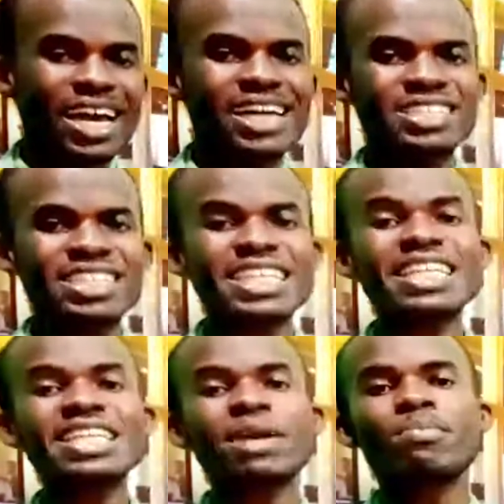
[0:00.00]
that
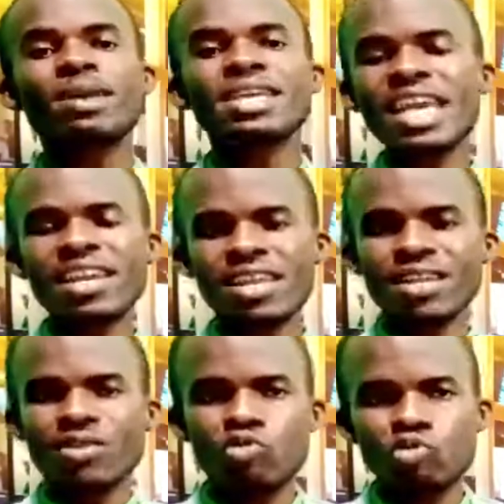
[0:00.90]
in the
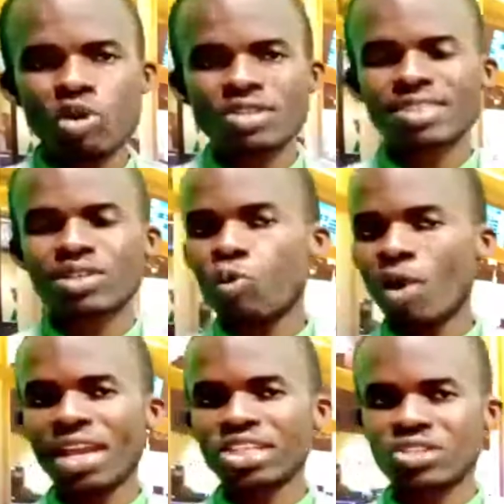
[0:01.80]
beginning was the
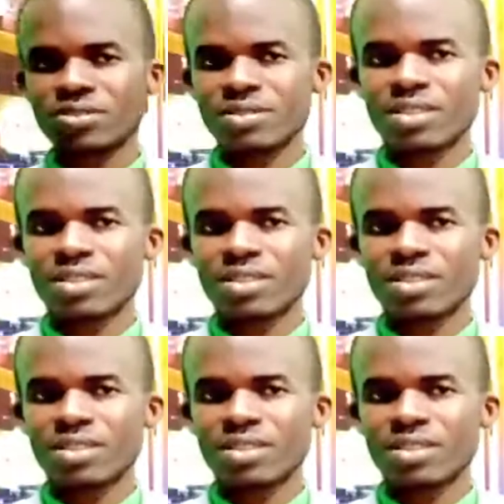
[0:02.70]
Word.